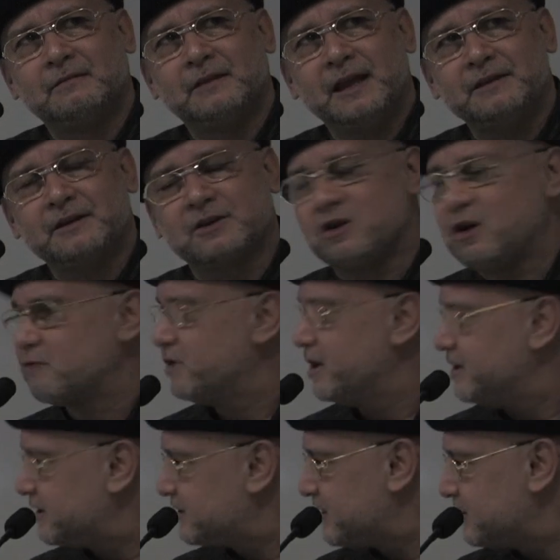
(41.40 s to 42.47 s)
Then the court
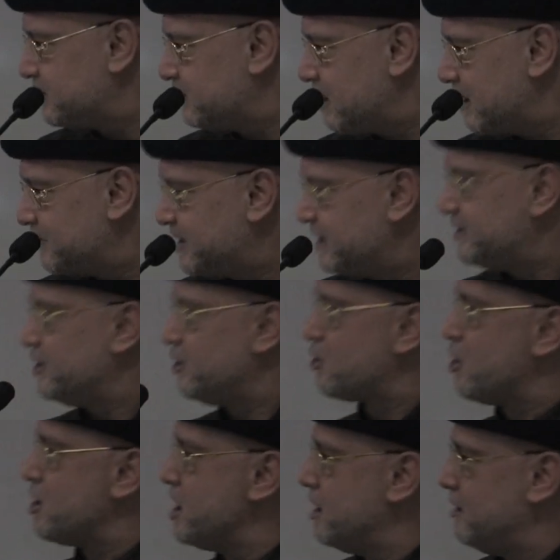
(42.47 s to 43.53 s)
registrar stood up and says, Your
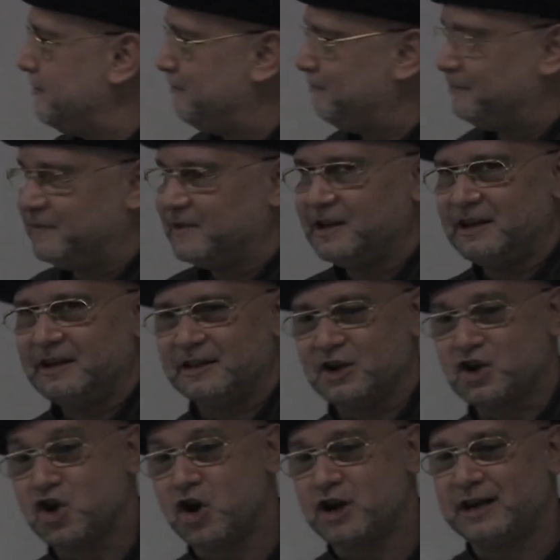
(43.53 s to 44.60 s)
Honor, the
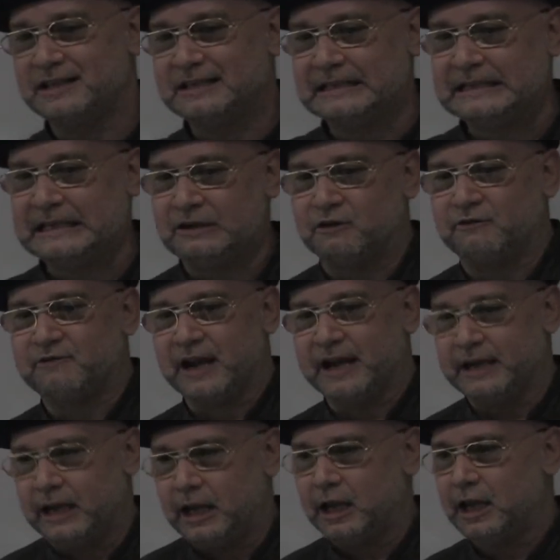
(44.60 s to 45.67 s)
court doesn't sit on
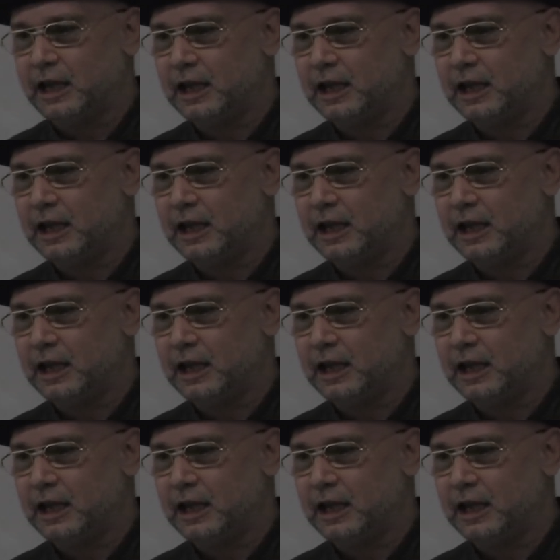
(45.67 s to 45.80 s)
Friday.